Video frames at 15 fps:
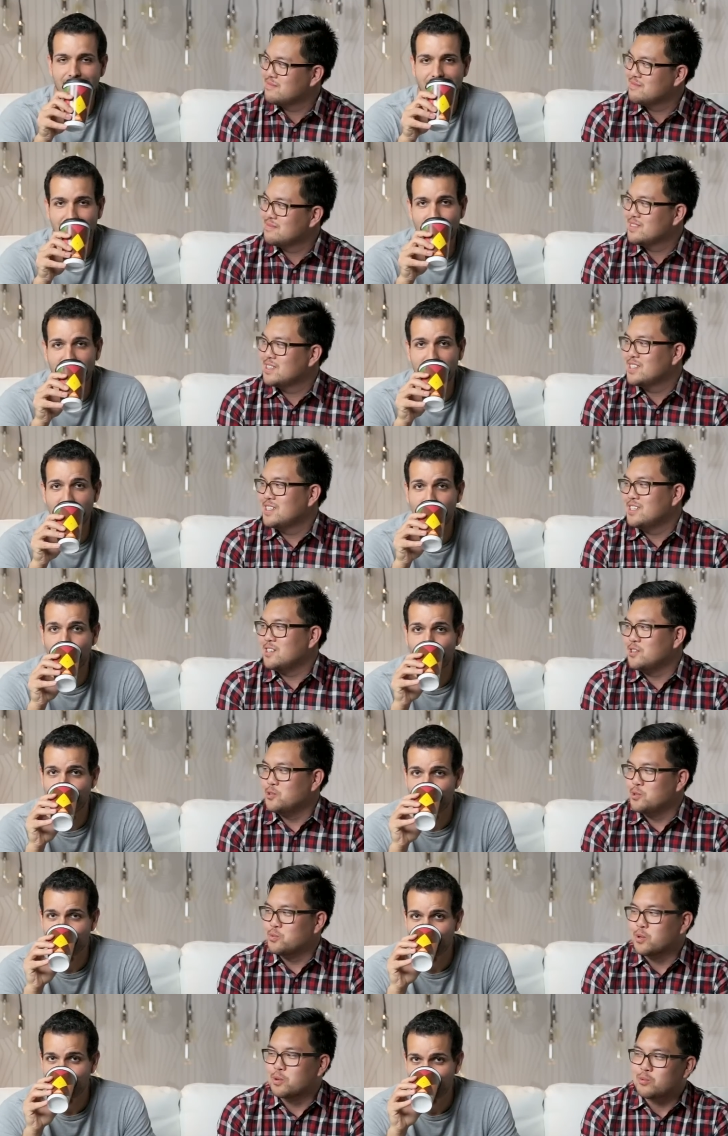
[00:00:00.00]
Speaker 1: hot water.
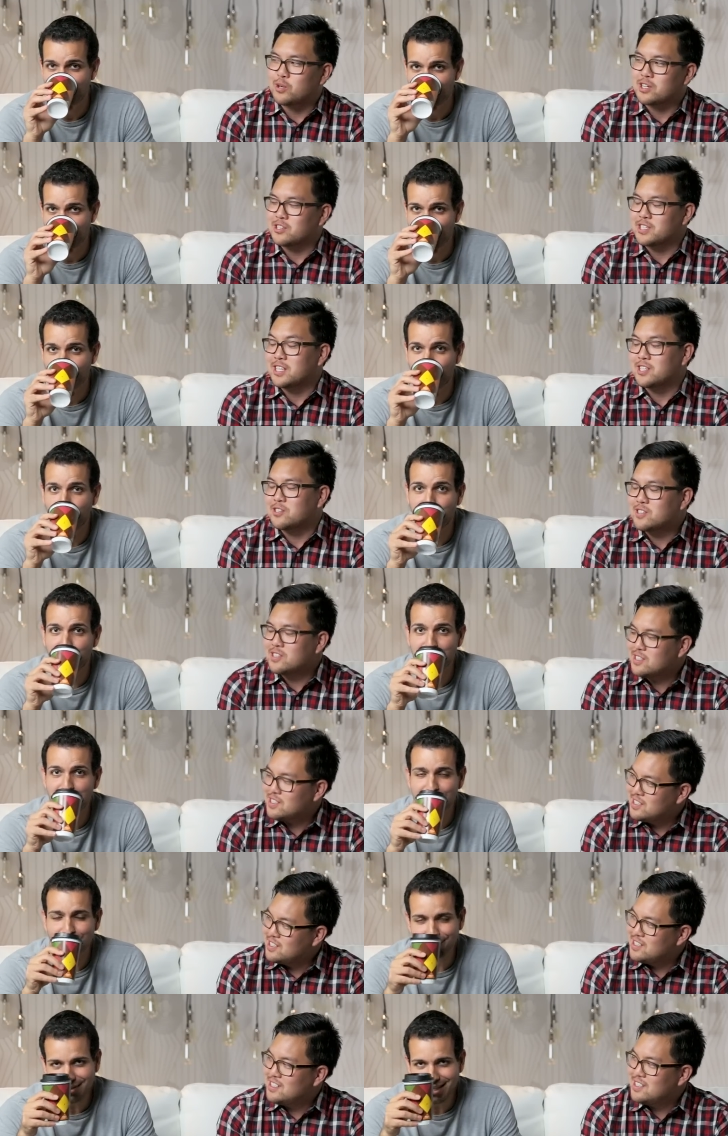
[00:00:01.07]
Lukewarm water now.
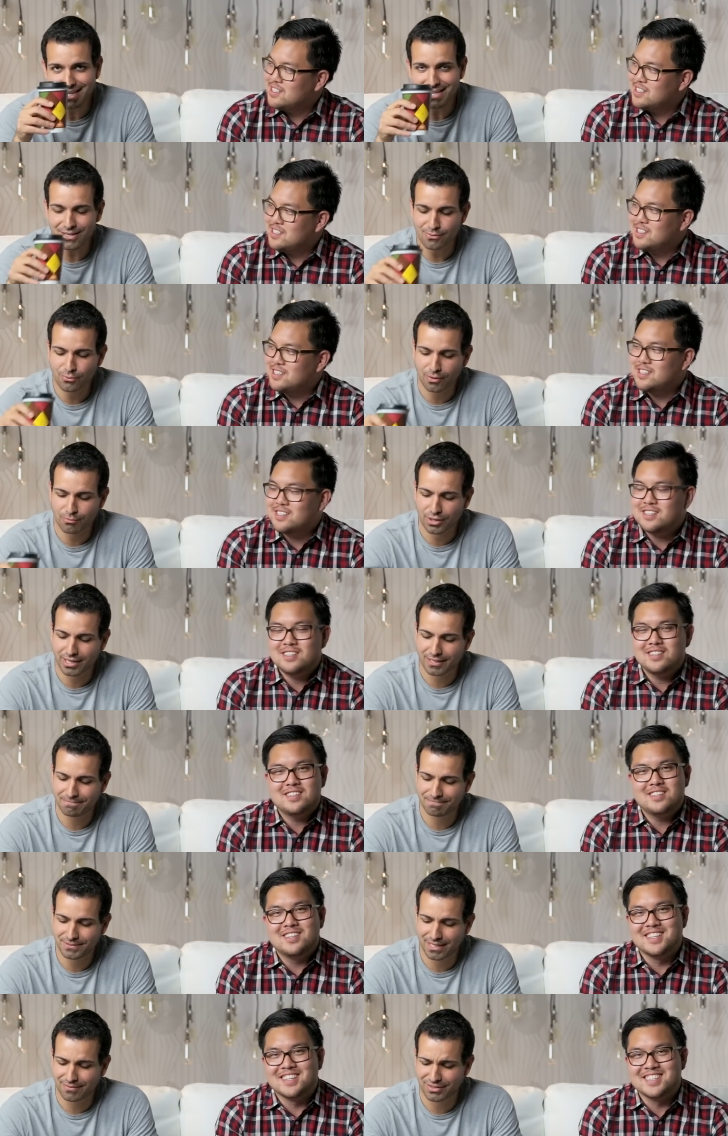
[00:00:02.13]
Warm water.
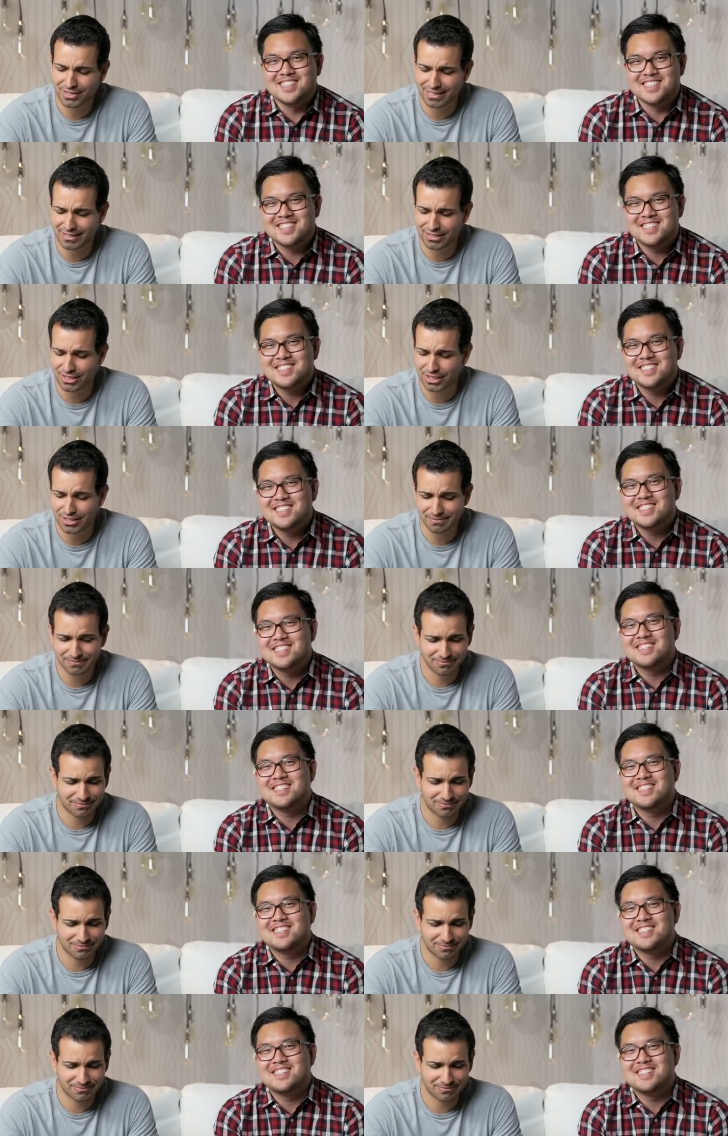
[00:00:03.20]
Not very good.